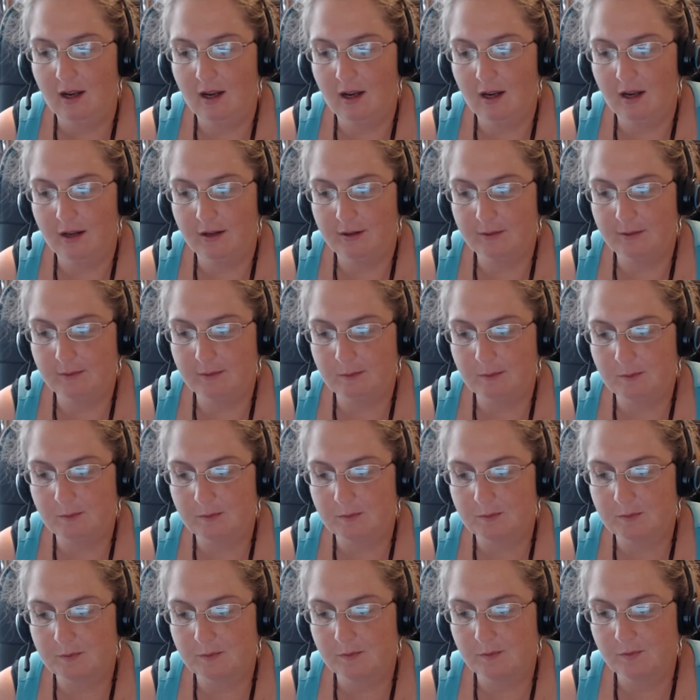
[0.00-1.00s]
Um,
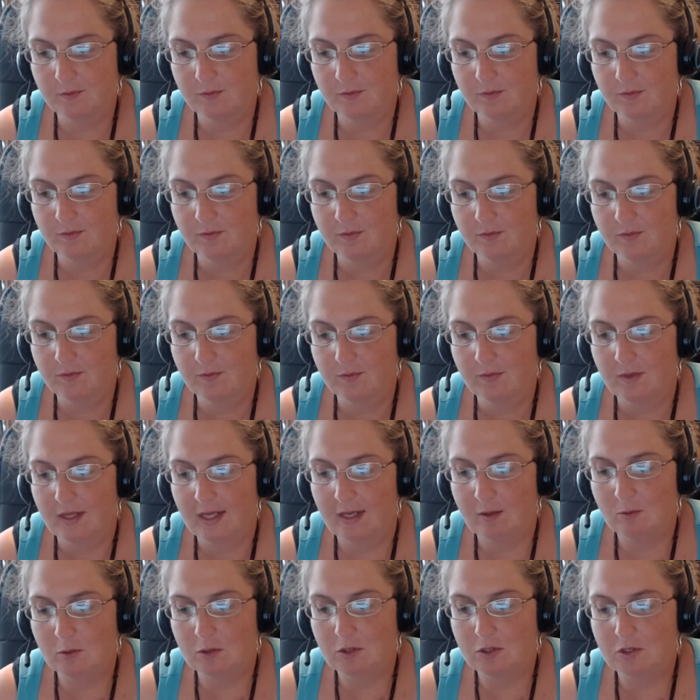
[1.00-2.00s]

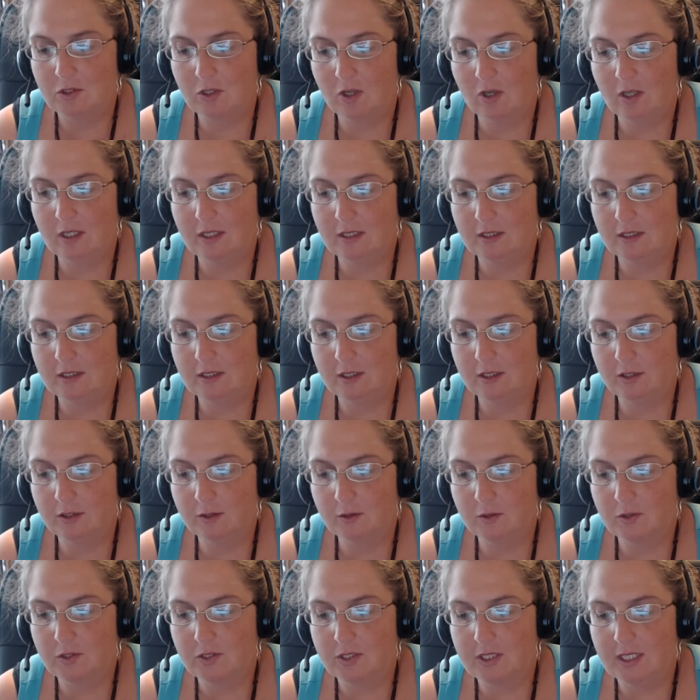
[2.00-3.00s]
and we're starting
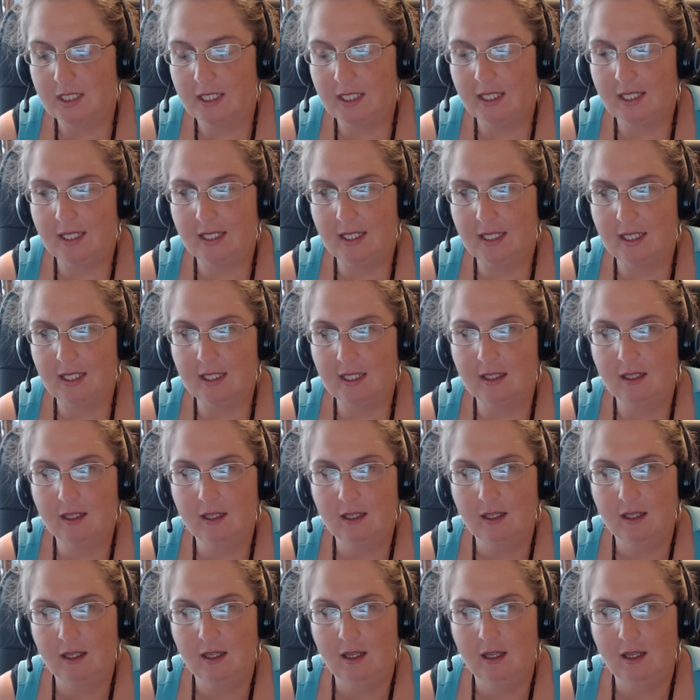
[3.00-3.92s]
to see